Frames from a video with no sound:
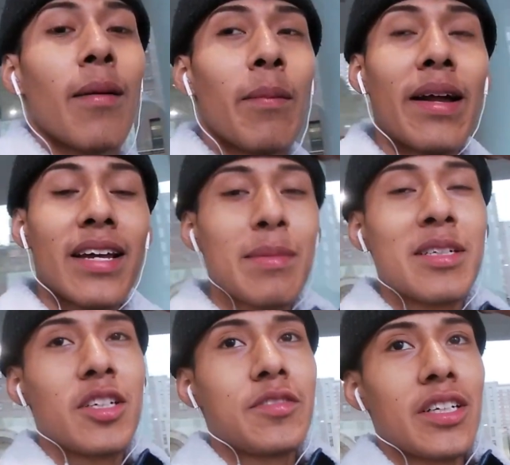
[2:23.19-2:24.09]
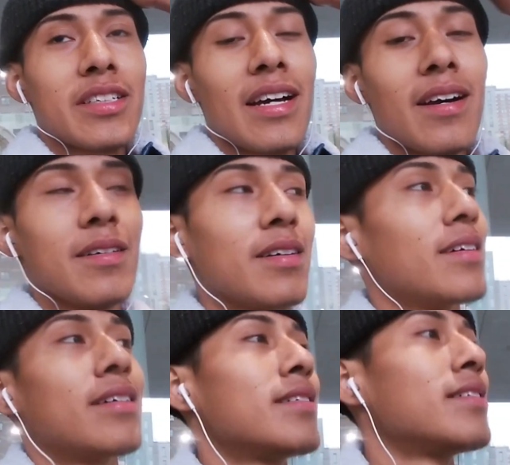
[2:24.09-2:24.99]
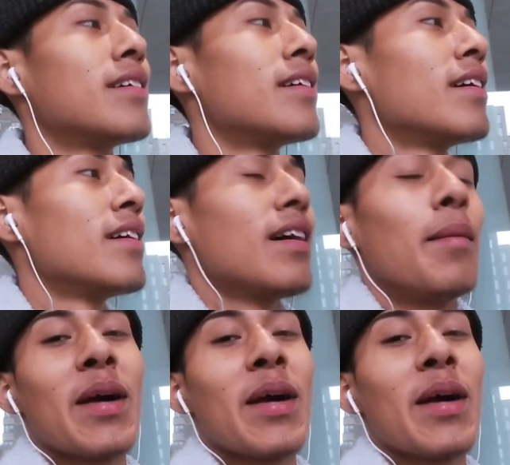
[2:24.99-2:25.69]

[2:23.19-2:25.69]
About to get myself checked out. I'm